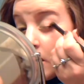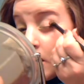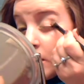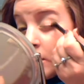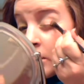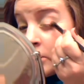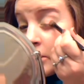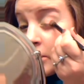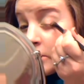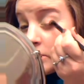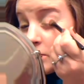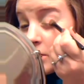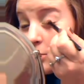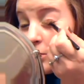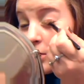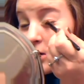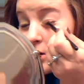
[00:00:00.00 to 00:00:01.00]
And then you can
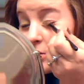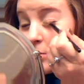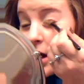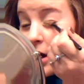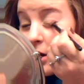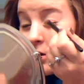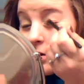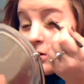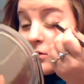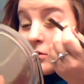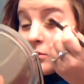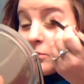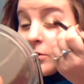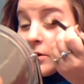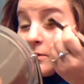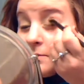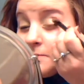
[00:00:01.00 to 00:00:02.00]
start pulling them out a little
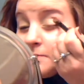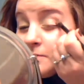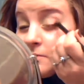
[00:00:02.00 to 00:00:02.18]
bit.